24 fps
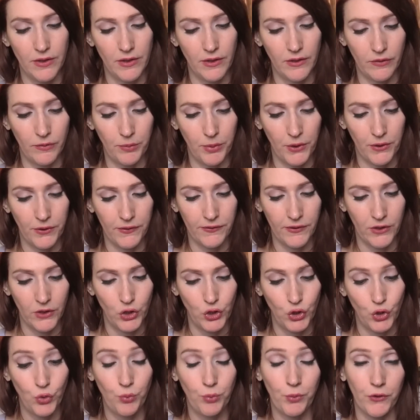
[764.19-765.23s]
this
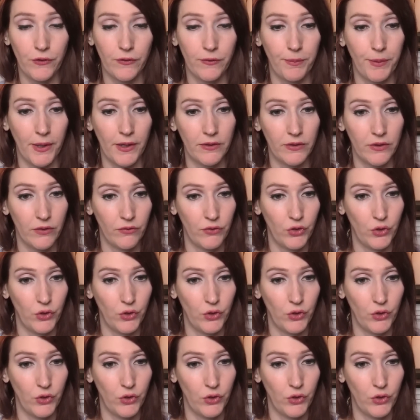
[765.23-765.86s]
person new perspective,